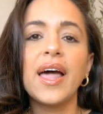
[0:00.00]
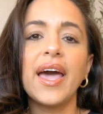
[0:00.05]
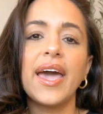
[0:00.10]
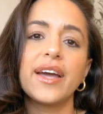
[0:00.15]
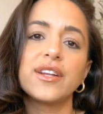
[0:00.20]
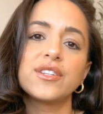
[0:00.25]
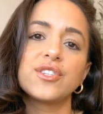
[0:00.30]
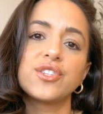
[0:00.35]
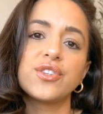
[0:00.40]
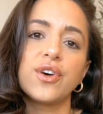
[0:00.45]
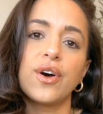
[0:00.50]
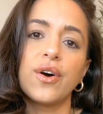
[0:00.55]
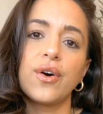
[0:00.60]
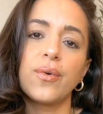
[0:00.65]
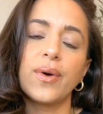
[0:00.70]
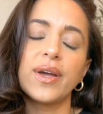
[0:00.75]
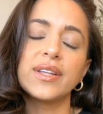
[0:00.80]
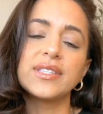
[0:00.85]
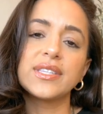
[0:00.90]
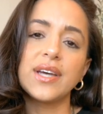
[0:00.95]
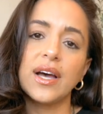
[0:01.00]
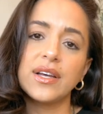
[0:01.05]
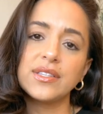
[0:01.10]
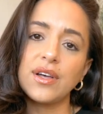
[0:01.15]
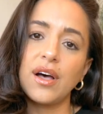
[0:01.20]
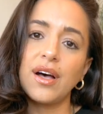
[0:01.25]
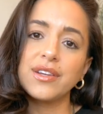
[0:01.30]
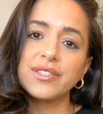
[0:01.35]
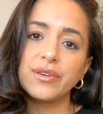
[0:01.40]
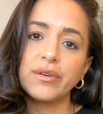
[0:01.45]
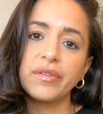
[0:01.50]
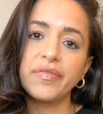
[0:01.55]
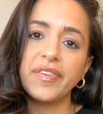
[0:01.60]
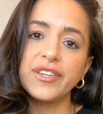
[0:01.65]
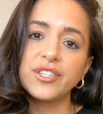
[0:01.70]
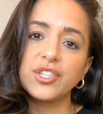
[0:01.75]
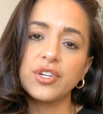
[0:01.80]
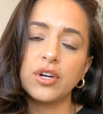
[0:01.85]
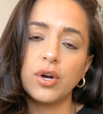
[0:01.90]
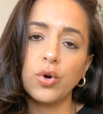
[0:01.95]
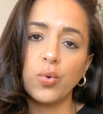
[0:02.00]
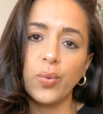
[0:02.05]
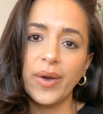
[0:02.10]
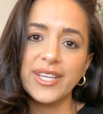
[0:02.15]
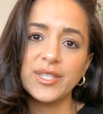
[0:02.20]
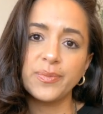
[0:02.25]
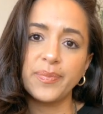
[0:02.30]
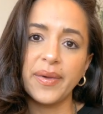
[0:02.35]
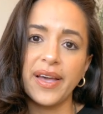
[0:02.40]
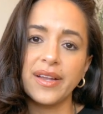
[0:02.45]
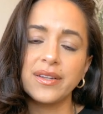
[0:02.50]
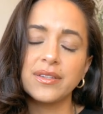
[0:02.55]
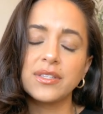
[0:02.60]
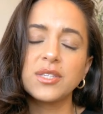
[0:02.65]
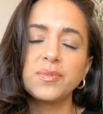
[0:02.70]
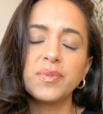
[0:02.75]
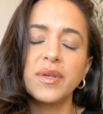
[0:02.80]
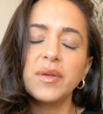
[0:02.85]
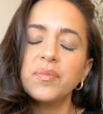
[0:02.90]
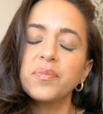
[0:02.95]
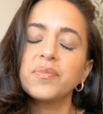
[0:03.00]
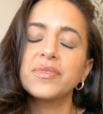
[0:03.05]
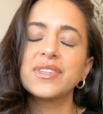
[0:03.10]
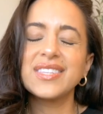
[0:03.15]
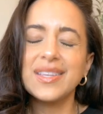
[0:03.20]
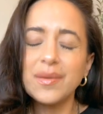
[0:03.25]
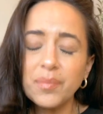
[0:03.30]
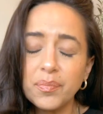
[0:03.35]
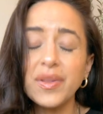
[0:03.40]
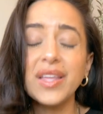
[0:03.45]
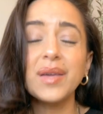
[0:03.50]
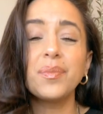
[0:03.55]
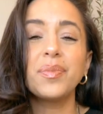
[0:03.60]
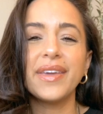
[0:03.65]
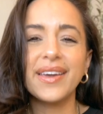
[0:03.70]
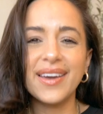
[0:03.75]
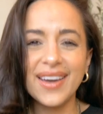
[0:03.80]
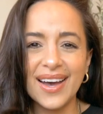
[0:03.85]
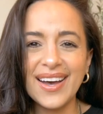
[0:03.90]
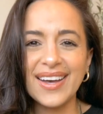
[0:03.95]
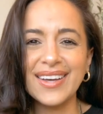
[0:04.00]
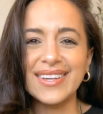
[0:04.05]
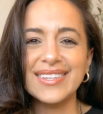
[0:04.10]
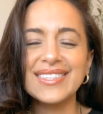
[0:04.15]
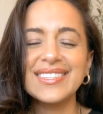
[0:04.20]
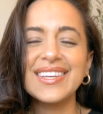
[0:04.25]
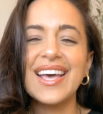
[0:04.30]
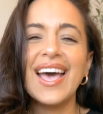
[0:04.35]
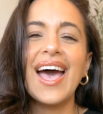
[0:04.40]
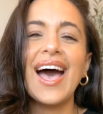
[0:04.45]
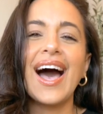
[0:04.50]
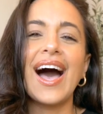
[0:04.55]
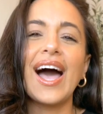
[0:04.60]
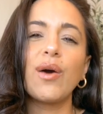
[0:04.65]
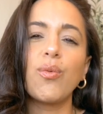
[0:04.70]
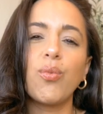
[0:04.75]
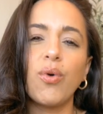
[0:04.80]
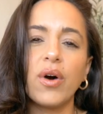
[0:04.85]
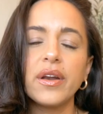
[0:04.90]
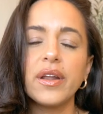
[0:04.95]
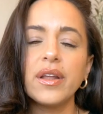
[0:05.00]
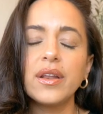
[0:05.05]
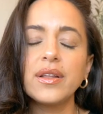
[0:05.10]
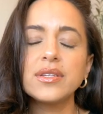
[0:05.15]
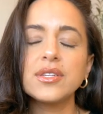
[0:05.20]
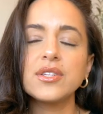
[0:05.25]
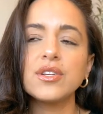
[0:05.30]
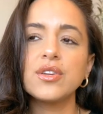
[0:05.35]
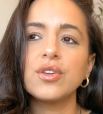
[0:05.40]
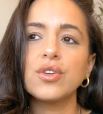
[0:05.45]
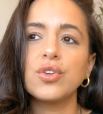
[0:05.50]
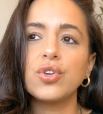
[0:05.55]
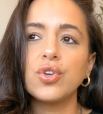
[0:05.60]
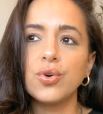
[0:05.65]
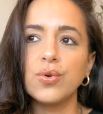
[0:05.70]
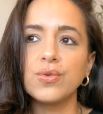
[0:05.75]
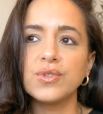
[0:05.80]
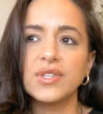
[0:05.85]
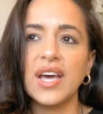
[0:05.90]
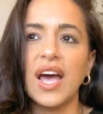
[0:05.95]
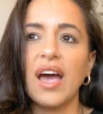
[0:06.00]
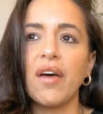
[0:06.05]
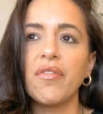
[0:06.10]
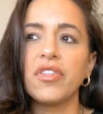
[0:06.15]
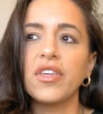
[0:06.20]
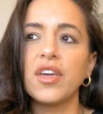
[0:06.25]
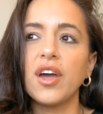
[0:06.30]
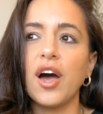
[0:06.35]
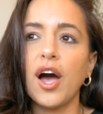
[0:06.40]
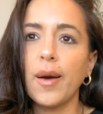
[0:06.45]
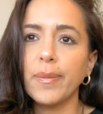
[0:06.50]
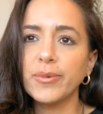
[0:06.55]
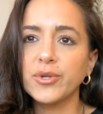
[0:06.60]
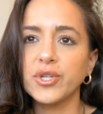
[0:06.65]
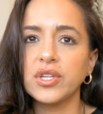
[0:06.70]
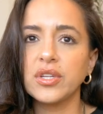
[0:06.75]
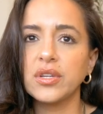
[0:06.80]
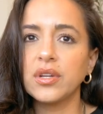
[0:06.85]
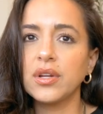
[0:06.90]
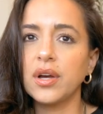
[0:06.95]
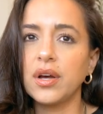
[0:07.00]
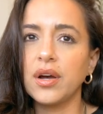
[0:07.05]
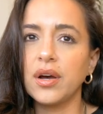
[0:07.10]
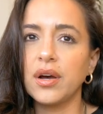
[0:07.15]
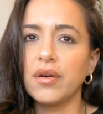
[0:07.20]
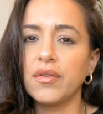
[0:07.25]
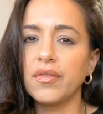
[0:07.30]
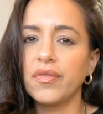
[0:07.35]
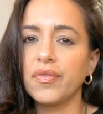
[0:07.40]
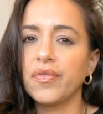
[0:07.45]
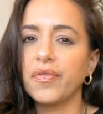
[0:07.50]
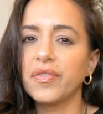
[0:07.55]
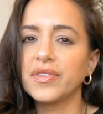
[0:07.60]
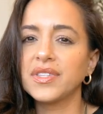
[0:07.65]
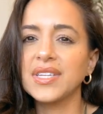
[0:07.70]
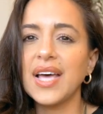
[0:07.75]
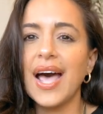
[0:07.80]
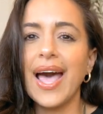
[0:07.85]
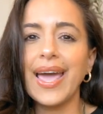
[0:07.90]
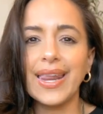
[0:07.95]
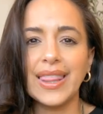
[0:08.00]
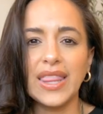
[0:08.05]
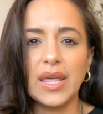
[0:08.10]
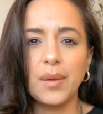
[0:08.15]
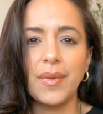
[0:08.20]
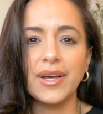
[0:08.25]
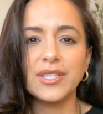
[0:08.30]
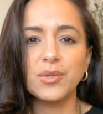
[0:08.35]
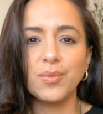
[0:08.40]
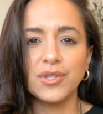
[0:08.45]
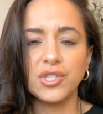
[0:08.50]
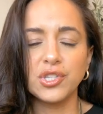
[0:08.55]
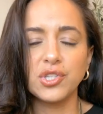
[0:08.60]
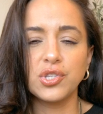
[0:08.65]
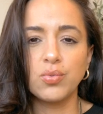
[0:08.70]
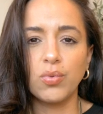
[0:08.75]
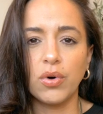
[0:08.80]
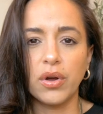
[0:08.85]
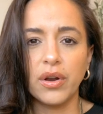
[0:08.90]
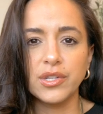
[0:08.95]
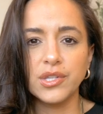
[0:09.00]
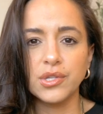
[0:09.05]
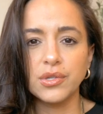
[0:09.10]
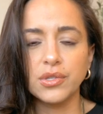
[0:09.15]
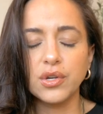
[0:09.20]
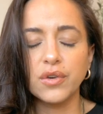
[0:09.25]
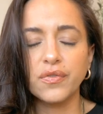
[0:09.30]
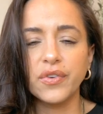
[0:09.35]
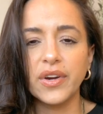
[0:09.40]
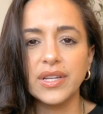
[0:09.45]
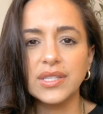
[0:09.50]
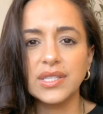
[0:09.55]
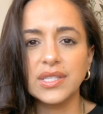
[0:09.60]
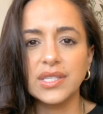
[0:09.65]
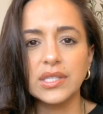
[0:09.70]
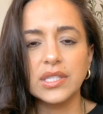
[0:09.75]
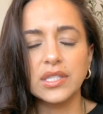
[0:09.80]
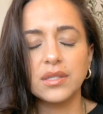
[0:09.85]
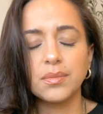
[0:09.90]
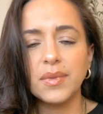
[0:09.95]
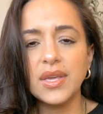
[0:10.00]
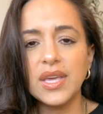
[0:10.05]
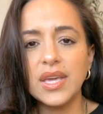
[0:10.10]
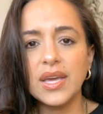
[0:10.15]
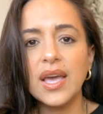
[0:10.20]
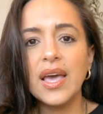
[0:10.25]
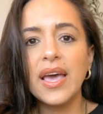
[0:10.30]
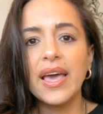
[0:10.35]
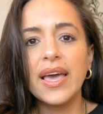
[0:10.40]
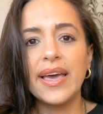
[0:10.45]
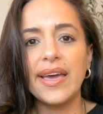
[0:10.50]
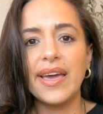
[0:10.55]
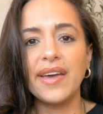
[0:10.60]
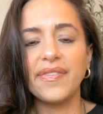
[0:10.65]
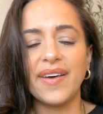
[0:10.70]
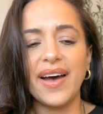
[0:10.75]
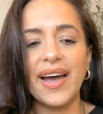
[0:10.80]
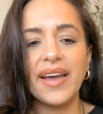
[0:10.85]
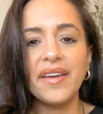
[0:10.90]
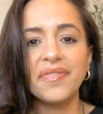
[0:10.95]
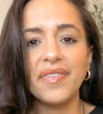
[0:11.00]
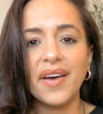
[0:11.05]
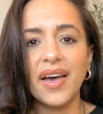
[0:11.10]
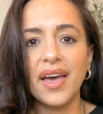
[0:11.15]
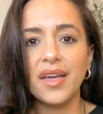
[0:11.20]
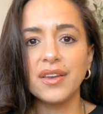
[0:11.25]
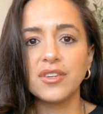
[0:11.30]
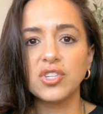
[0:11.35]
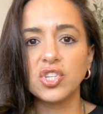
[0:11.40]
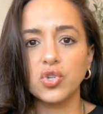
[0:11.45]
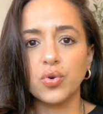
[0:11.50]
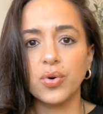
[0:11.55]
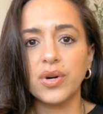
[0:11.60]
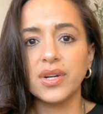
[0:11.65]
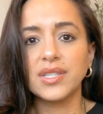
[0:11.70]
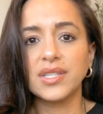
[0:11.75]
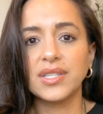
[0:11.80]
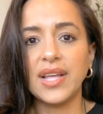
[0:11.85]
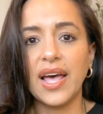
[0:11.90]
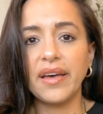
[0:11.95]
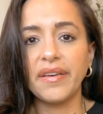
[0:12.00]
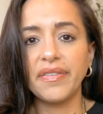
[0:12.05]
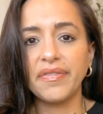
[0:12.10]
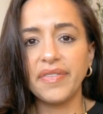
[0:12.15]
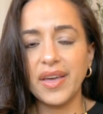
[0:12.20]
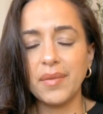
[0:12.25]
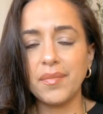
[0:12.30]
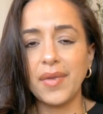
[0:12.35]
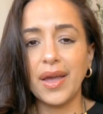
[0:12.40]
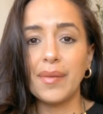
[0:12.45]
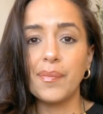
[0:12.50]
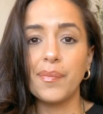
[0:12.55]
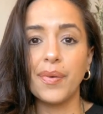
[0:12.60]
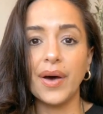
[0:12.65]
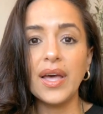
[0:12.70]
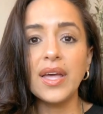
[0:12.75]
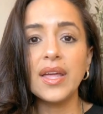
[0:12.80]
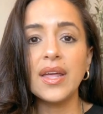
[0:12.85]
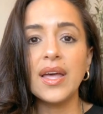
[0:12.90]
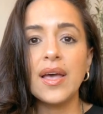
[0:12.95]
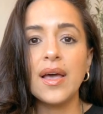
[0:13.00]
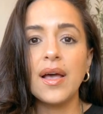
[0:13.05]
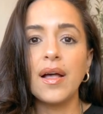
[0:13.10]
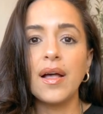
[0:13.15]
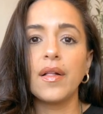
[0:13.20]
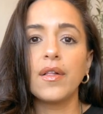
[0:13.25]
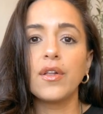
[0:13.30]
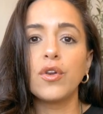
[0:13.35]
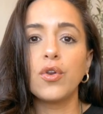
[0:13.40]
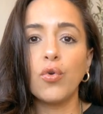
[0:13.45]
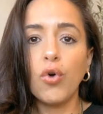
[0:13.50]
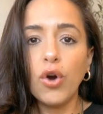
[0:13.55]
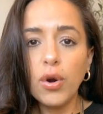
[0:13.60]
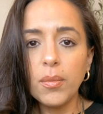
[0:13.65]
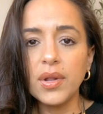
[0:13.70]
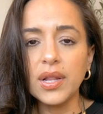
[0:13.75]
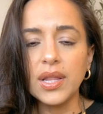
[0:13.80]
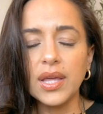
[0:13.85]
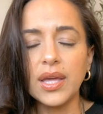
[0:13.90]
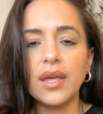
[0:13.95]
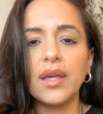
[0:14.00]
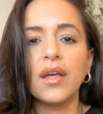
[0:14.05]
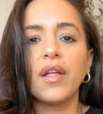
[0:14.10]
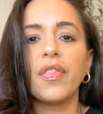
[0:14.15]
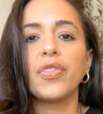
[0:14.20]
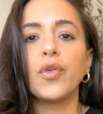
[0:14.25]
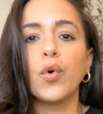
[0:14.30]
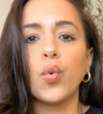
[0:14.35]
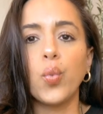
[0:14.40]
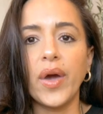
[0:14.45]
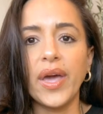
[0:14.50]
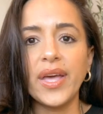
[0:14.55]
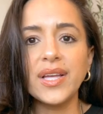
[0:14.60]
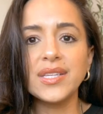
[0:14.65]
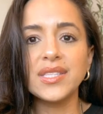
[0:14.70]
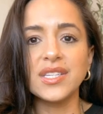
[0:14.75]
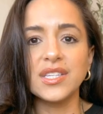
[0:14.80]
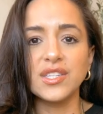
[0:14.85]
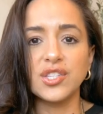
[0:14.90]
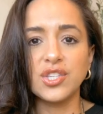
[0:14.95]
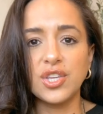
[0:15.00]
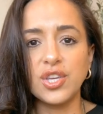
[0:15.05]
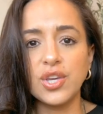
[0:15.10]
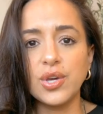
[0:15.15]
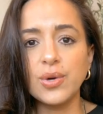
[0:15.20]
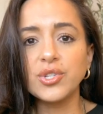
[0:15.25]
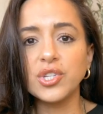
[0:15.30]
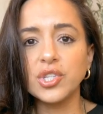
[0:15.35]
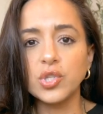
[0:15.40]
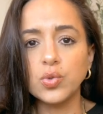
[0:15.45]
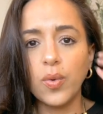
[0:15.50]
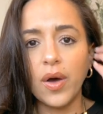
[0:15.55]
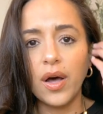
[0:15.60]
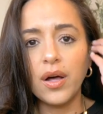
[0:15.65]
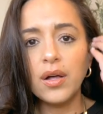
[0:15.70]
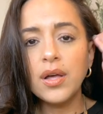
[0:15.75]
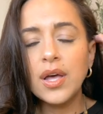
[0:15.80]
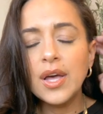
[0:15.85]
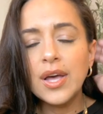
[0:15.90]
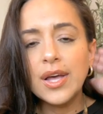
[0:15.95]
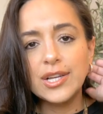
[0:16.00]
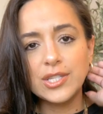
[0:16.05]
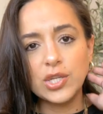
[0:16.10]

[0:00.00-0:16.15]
And so it does also feature a waistband simply because I wanted you to have the option of tightening them as much as you wanted to. So for instance, me, if I find shorts that fit my butt, normally the waist is huge as well.